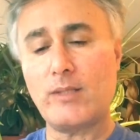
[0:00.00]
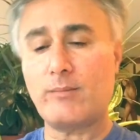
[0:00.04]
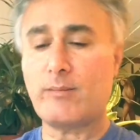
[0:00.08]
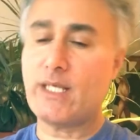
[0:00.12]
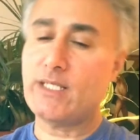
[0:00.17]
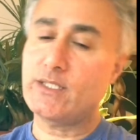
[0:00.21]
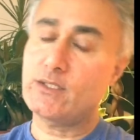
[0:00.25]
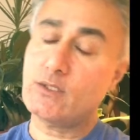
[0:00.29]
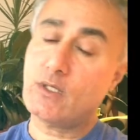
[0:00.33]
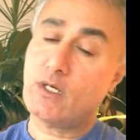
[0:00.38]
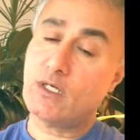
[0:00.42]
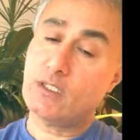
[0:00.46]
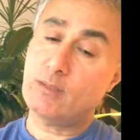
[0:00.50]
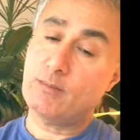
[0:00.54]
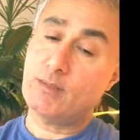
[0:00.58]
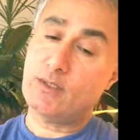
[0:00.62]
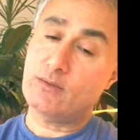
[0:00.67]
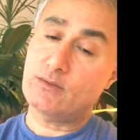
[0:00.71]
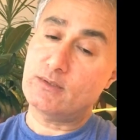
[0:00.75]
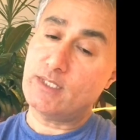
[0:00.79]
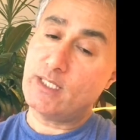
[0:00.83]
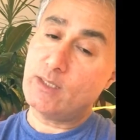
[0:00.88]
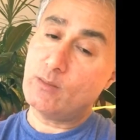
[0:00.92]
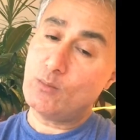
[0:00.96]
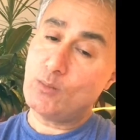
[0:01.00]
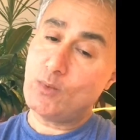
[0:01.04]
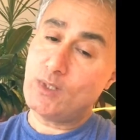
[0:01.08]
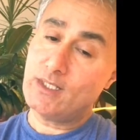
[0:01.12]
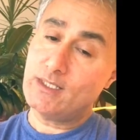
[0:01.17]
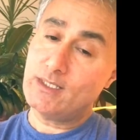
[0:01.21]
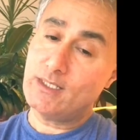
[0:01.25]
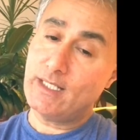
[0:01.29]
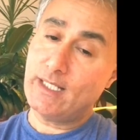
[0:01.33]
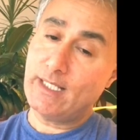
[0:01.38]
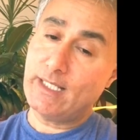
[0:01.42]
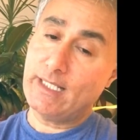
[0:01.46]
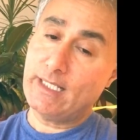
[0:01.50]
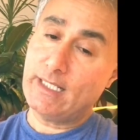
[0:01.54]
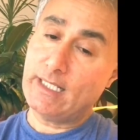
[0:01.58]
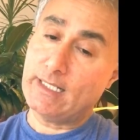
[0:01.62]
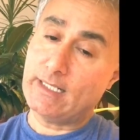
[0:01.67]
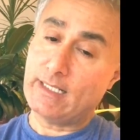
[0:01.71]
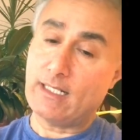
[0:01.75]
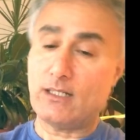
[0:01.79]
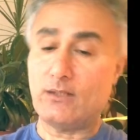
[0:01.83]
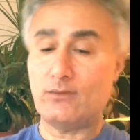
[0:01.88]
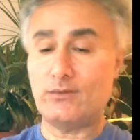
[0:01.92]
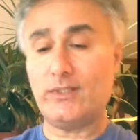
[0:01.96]
I might talk about them one day
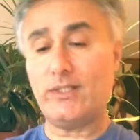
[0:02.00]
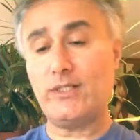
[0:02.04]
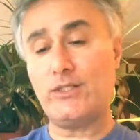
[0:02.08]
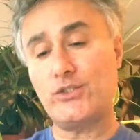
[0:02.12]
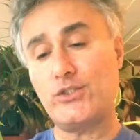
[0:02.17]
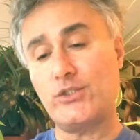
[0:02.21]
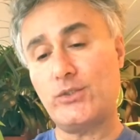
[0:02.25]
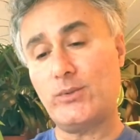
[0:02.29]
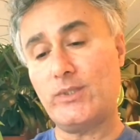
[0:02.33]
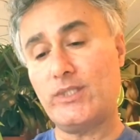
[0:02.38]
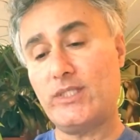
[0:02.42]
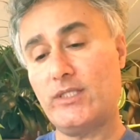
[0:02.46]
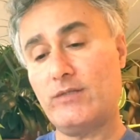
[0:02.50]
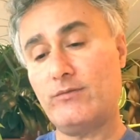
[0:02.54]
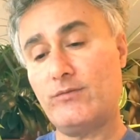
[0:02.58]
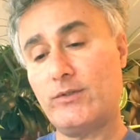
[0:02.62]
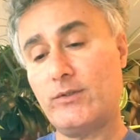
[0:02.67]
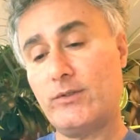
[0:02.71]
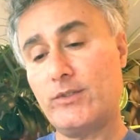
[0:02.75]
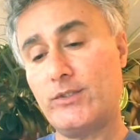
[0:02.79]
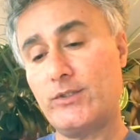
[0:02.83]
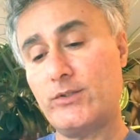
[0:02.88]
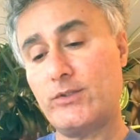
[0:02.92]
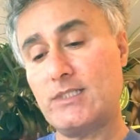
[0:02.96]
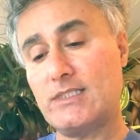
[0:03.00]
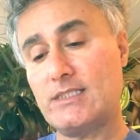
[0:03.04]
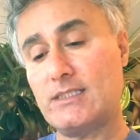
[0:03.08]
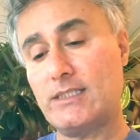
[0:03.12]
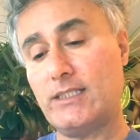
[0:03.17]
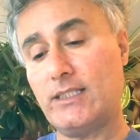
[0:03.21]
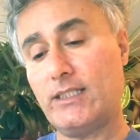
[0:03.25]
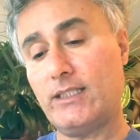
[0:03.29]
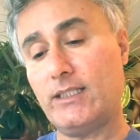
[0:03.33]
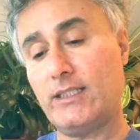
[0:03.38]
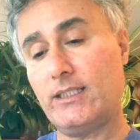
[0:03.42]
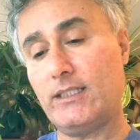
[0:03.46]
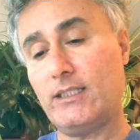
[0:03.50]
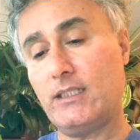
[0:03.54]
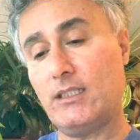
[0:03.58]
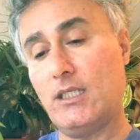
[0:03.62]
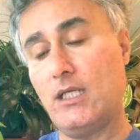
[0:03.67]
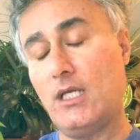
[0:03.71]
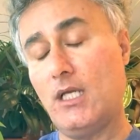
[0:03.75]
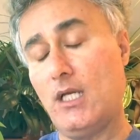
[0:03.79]
and how they're doing if you're interested,